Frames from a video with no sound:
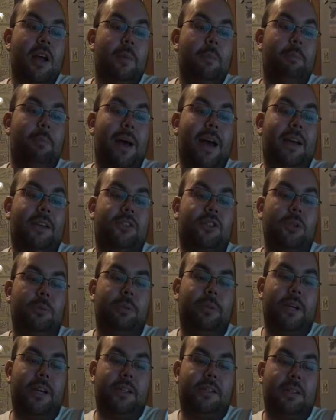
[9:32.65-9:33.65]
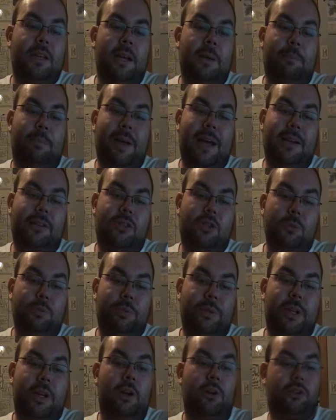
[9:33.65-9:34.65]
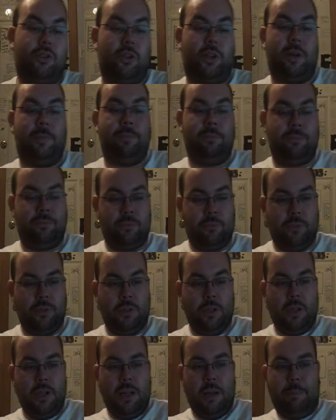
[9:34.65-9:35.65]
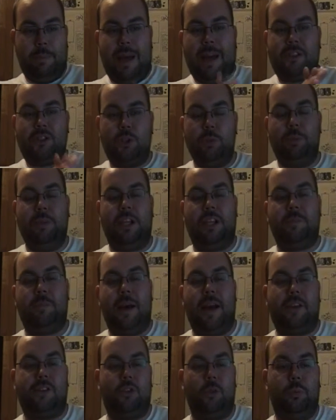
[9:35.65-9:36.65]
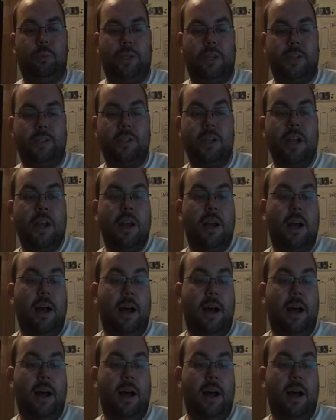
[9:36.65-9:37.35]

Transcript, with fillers: Back suplex and a back suplex. Oh, sorry. Back suplex, back suplex.